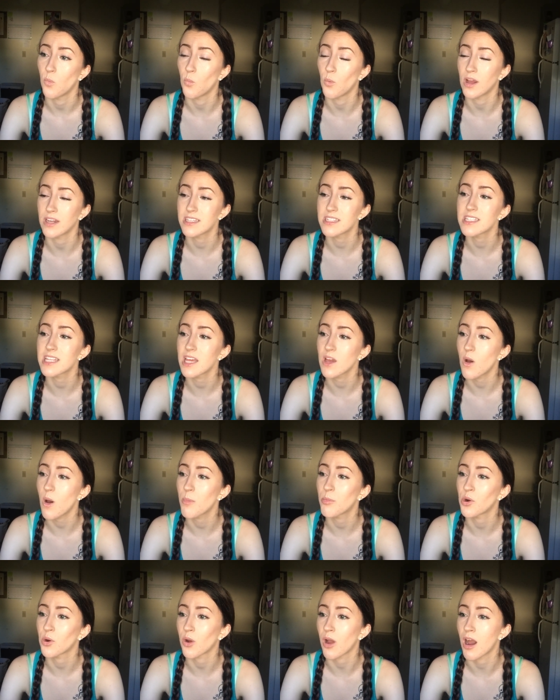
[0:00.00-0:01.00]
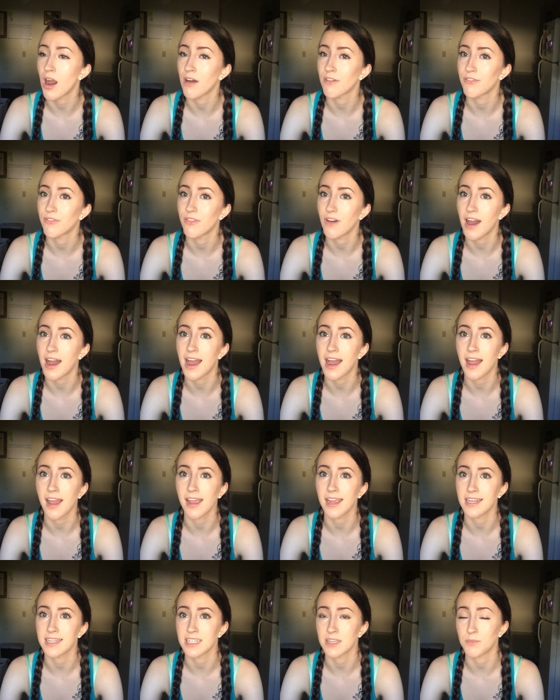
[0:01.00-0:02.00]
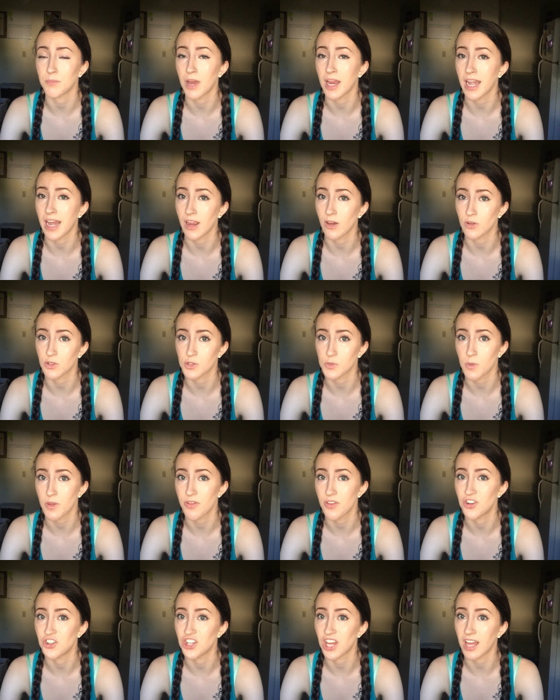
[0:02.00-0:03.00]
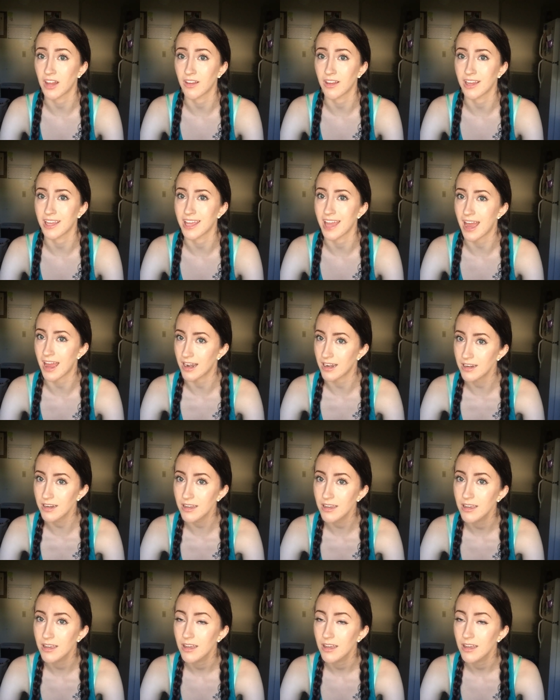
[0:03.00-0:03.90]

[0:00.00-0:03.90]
Once they all broke off, I did my nails with the gel again